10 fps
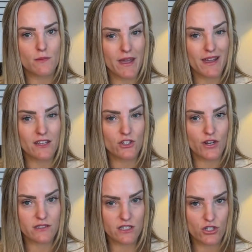make the
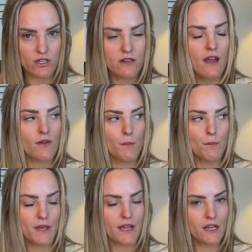transition from
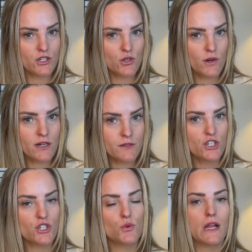being a doer
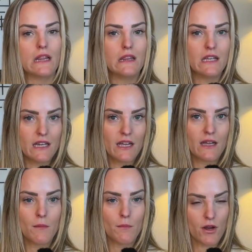to leading
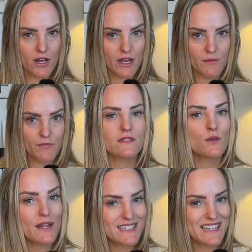marketing. So
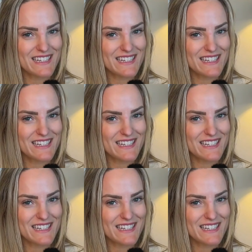let's get